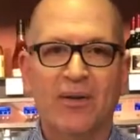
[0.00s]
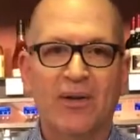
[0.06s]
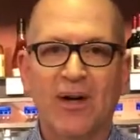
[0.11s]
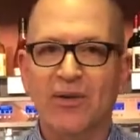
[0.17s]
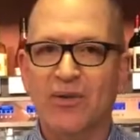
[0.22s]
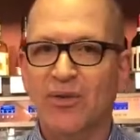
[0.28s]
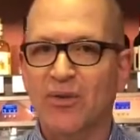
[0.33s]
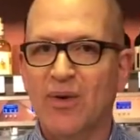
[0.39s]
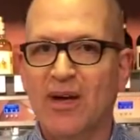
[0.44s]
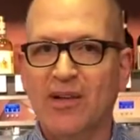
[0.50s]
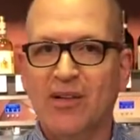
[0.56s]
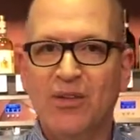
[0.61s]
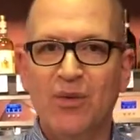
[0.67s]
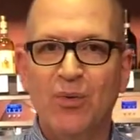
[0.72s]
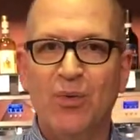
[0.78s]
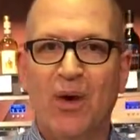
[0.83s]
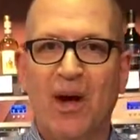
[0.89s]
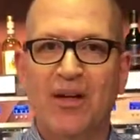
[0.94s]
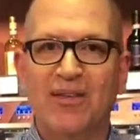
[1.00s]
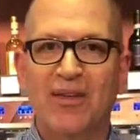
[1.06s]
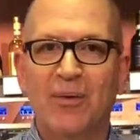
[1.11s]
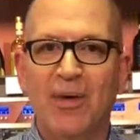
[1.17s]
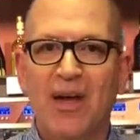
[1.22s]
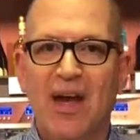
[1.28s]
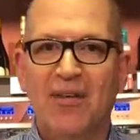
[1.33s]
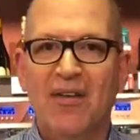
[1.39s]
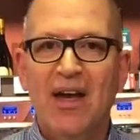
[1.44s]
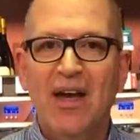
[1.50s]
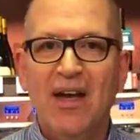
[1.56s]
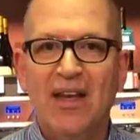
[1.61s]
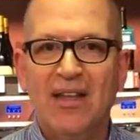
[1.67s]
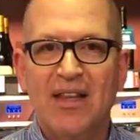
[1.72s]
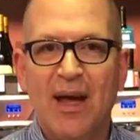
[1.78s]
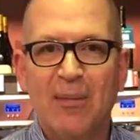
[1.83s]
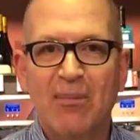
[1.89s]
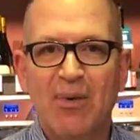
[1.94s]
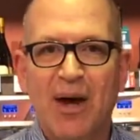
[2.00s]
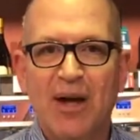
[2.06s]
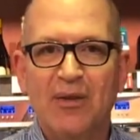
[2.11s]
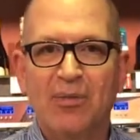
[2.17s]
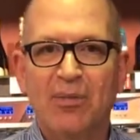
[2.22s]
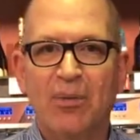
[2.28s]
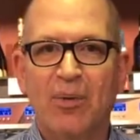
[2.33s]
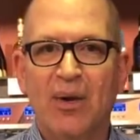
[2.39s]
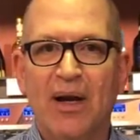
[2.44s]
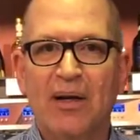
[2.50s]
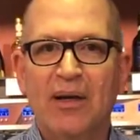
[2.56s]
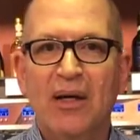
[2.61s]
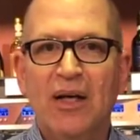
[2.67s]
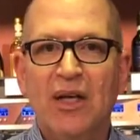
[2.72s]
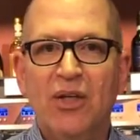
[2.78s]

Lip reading: or I'll direct to you wines that we have in that price point,